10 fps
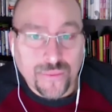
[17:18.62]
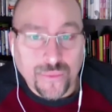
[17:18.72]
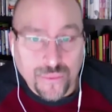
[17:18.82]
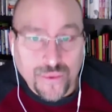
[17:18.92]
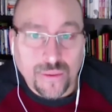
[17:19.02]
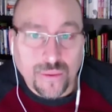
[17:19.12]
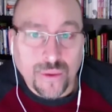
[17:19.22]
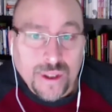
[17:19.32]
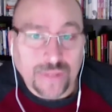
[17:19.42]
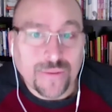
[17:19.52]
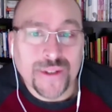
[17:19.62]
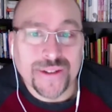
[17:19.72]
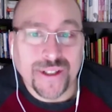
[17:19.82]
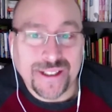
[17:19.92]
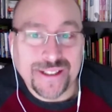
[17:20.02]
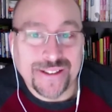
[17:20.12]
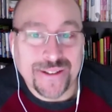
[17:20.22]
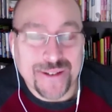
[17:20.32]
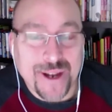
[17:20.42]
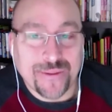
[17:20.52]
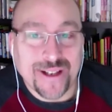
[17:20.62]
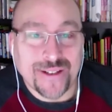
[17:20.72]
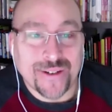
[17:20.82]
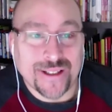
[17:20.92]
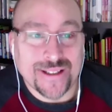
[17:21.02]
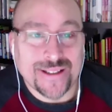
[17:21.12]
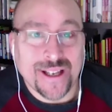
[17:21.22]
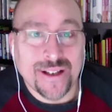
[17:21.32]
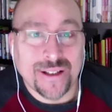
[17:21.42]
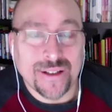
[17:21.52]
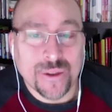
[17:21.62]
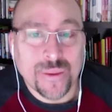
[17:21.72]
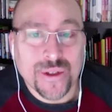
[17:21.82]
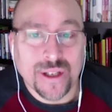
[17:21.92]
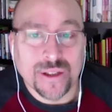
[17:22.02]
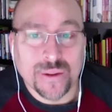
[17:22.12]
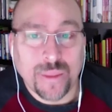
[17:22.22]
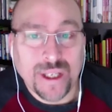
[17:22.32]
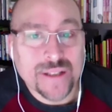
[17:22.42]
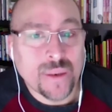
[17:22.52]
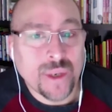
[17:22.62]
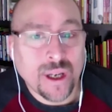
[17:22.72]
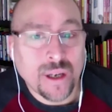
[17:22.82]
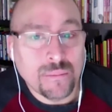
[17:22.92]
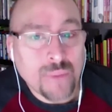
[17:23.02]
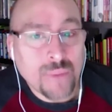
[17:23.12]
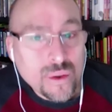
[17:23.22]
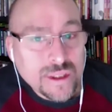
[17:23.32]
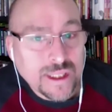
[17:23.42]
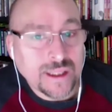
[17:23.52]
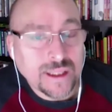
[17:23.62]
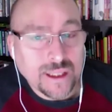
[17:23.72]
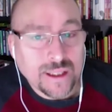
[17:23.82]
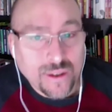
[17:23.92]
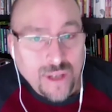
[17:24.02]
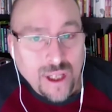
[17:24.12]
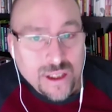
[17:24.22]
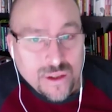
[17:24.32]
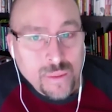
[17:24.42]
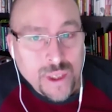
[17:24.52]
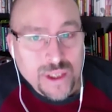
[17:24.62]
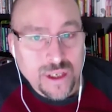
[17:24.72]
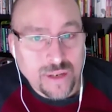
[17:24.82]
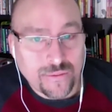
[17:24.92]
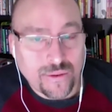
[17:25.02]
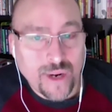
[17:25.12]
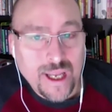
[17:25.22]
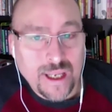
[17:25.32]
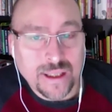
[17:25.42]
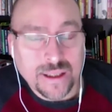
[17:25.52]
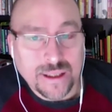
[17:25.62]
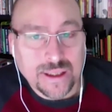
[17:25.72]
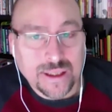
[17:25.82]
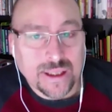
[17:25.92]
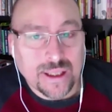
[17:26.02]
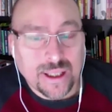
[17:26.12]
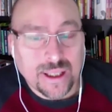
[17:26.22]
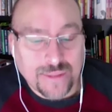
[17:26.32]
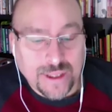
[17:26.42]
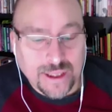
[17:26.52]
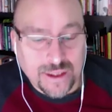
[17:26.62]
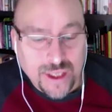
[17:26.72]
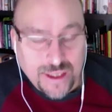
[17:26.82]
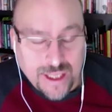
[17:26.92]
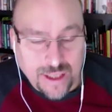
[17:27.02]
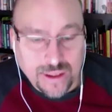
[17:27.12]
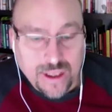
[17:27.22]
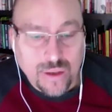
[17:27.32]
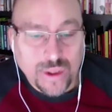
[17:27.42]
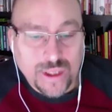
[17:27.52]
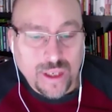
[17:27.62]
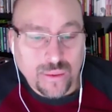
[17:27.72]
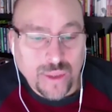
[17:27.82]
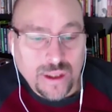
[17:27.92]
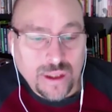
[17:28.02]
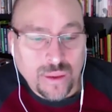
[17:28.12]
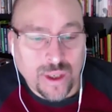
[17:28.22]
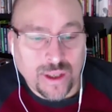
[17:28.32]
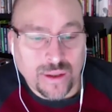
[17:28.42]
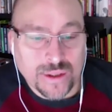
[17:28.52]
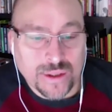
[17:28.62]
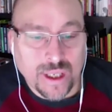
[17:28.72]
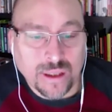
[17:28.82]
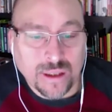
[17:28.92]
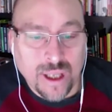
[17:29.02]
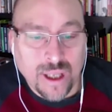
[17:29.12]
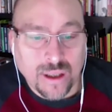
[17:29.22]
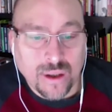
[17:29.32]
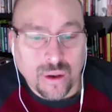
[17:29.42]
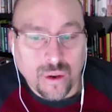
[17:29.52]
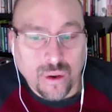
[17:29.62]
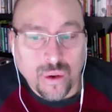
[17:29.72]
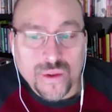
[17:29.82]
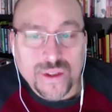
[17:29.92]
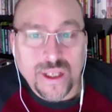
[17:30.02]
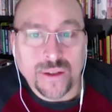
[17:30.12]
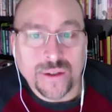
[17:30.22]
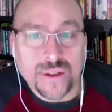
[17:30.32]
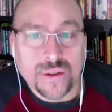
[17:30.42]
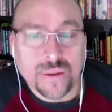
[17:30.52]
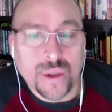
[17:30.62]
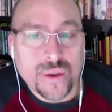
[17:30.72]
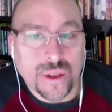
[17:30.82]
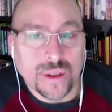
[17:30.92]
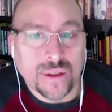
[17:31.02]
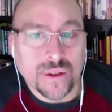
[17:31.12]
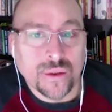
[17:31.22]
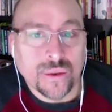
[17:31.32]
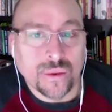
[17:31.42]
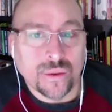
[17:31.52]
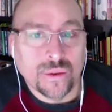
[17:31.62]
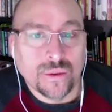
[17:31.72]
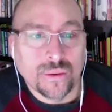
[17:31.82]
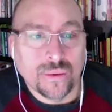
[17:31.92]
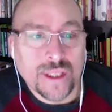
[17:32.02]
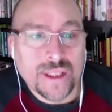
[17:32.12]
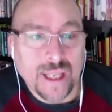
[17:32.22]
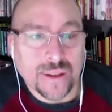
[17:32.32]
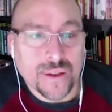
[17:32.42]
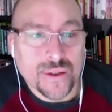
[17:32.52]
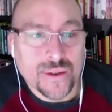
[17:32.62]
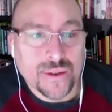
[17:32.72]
really focused on getting their Shopify direct to consumer sales because they want to mostly, they're not so much afraid of a shutdown. What they really want to do is unlock wholesale distribution to retailers,